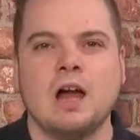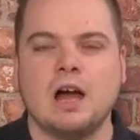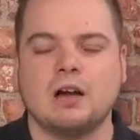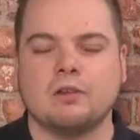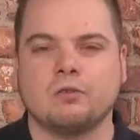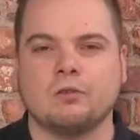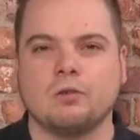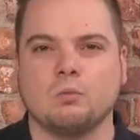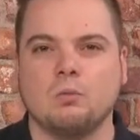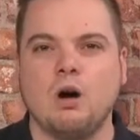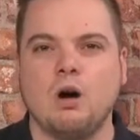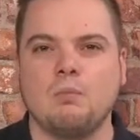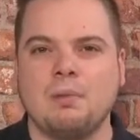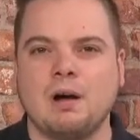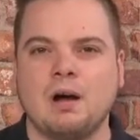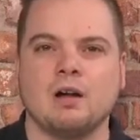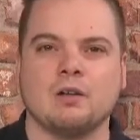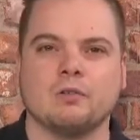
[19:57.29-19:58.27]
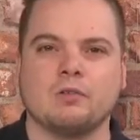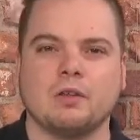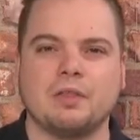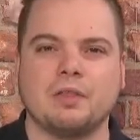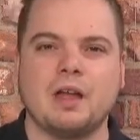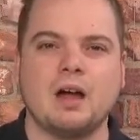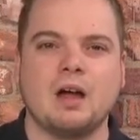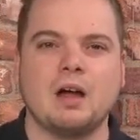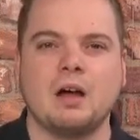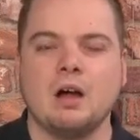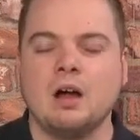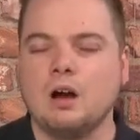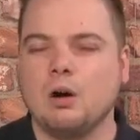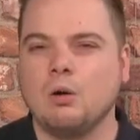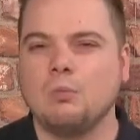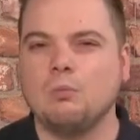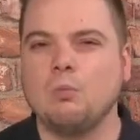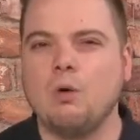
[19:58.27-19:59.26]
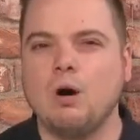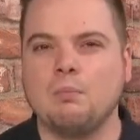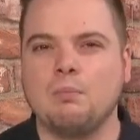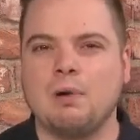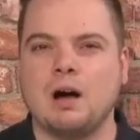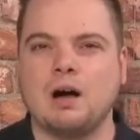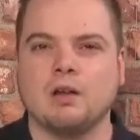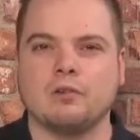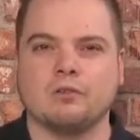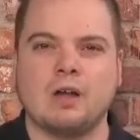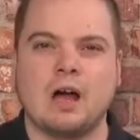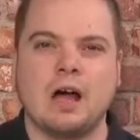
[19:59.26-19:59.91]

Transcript: as to what parts are there and what parts